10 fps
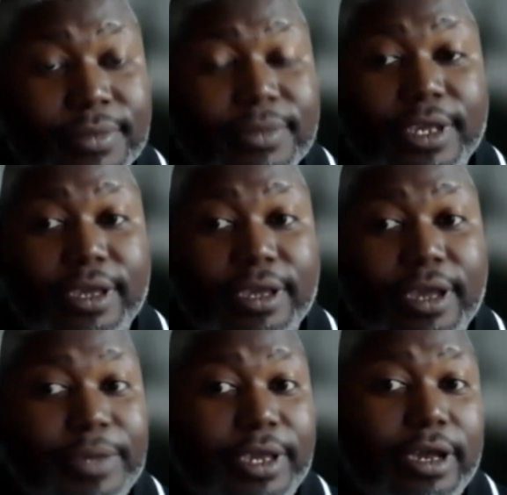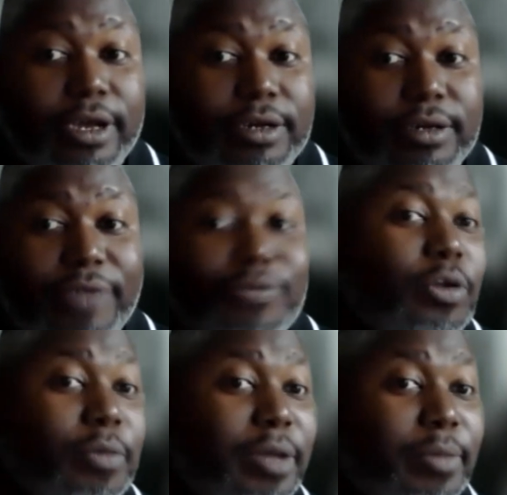Yeah. I mean, if you
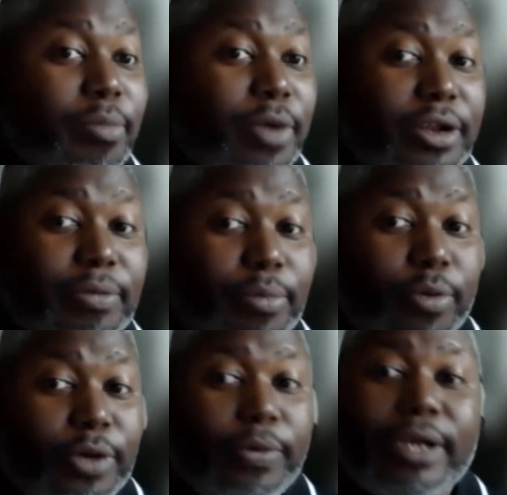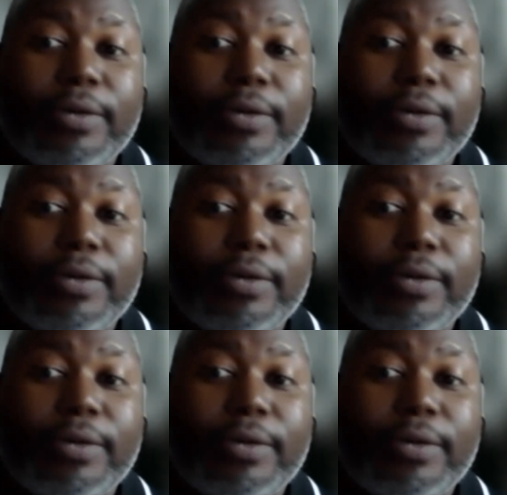don't mind me bringing up a point